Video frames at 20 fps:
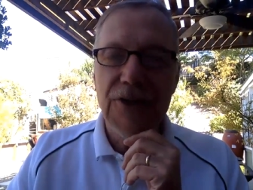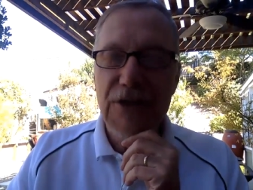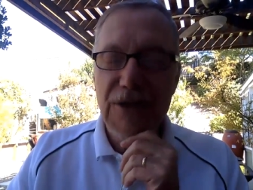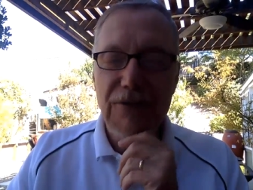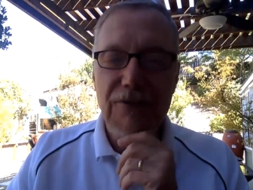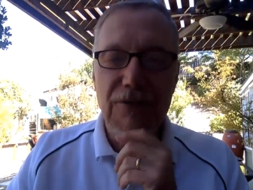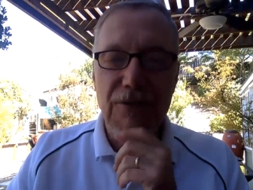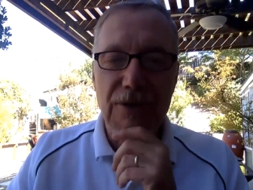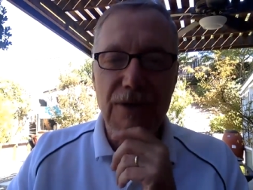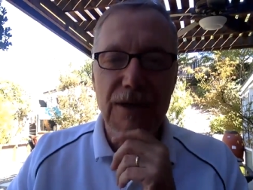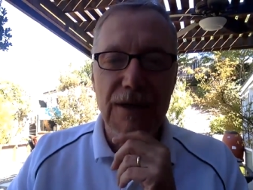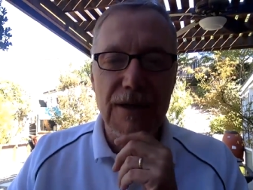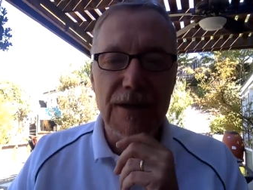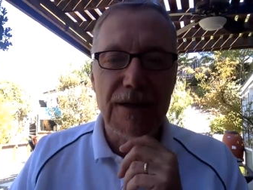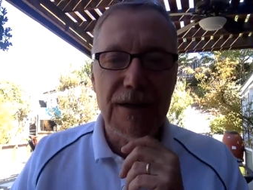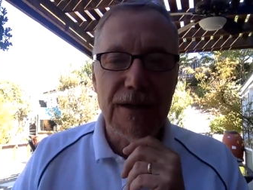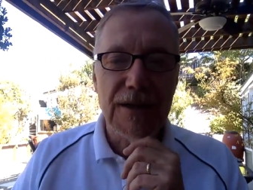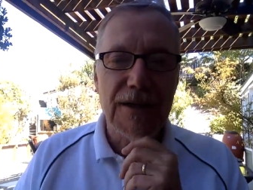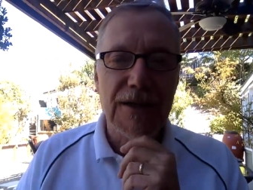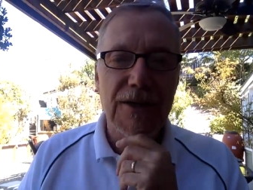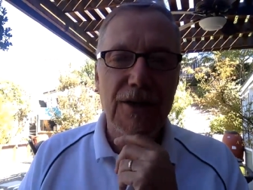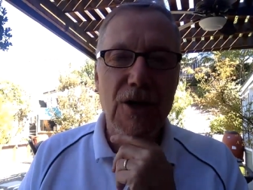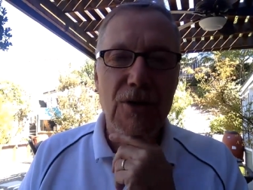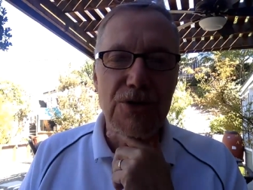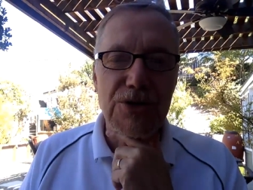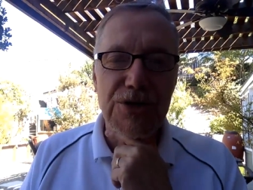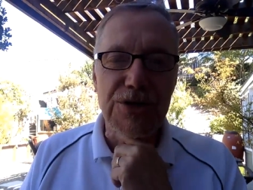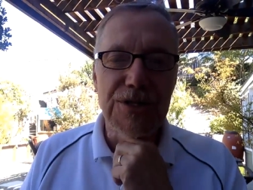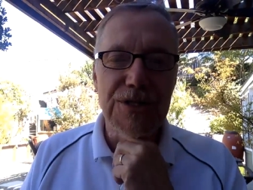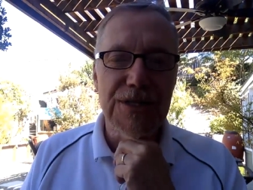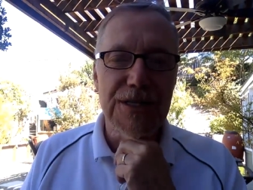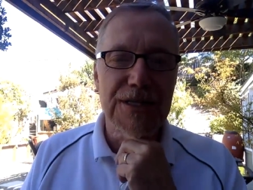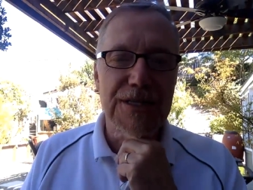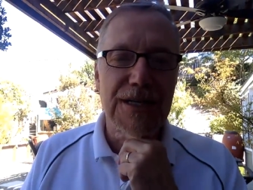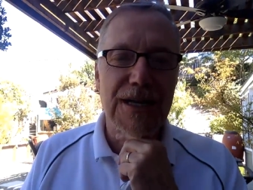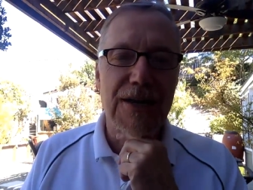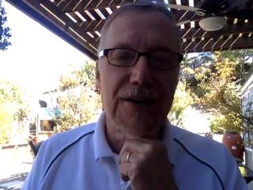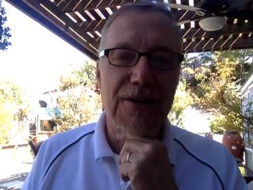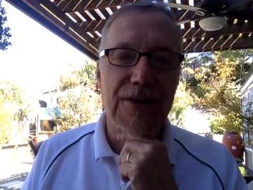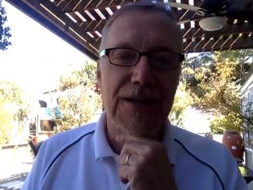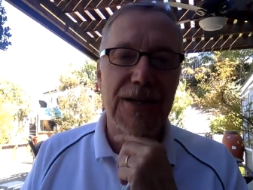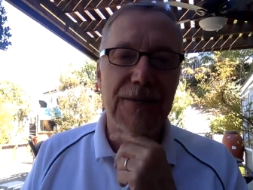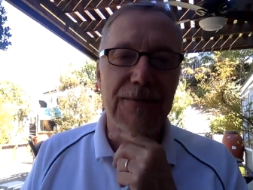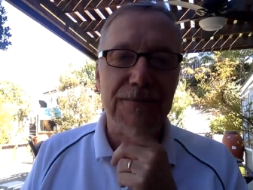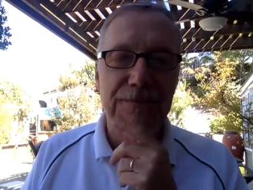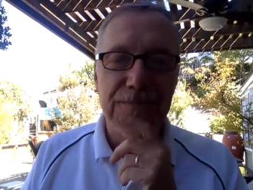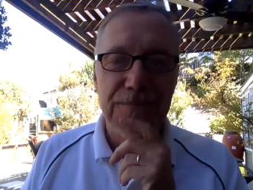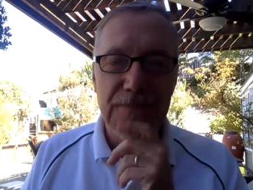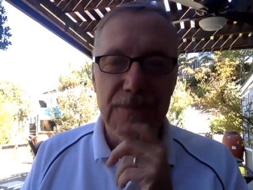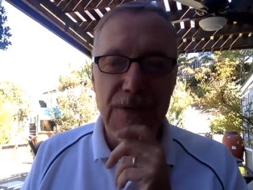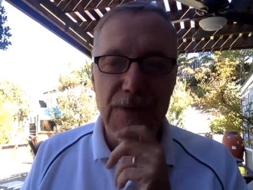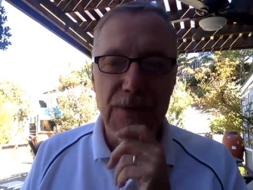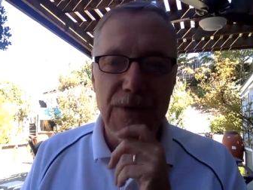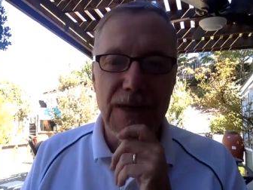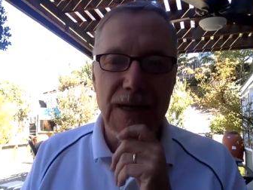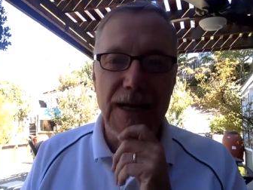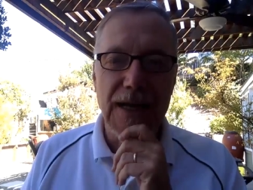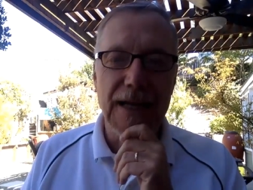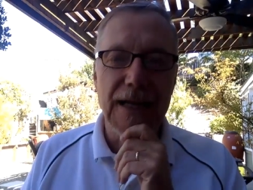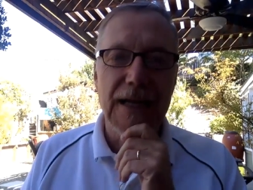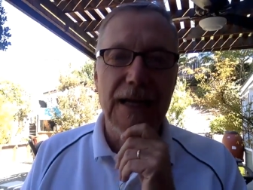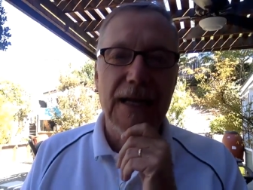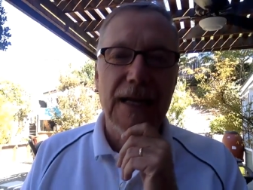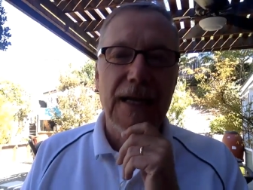different notions entirely. Okay.